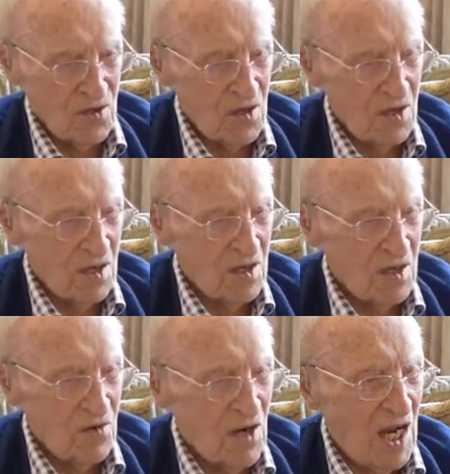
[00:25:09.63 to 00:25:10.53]
uh,
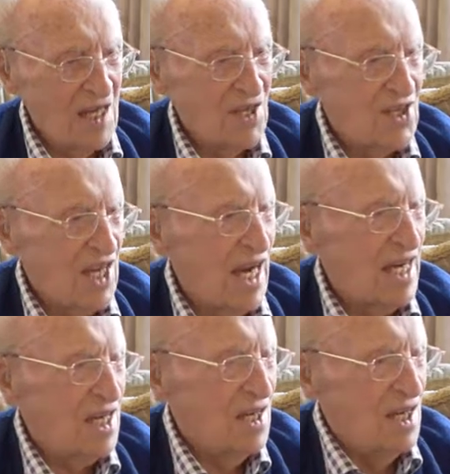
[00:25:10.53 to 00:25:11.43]
rice
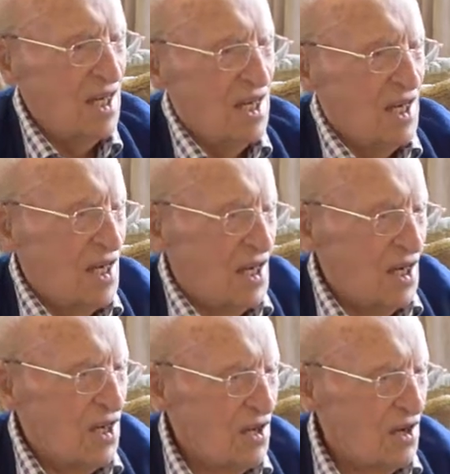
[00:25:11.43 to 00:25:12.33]
sack uh,